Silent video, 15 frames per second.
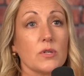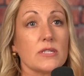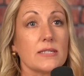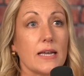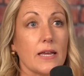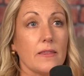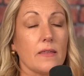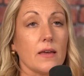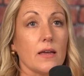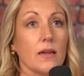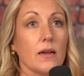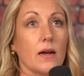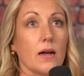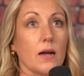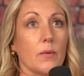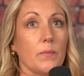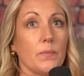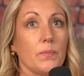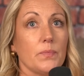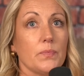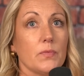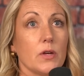I will say that,
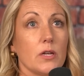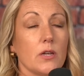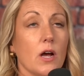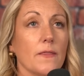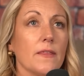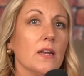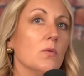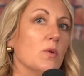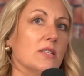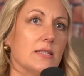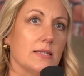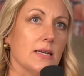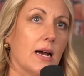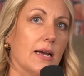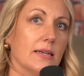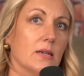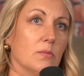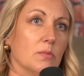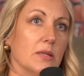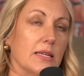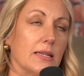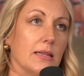um, not that it wasn't
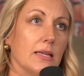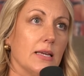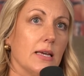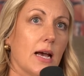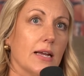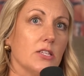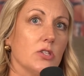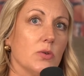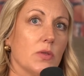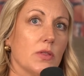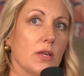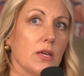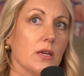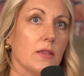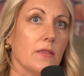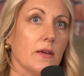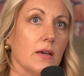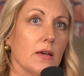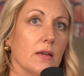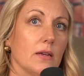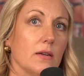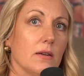tied completely. I do think
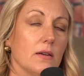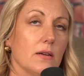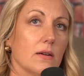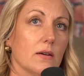that,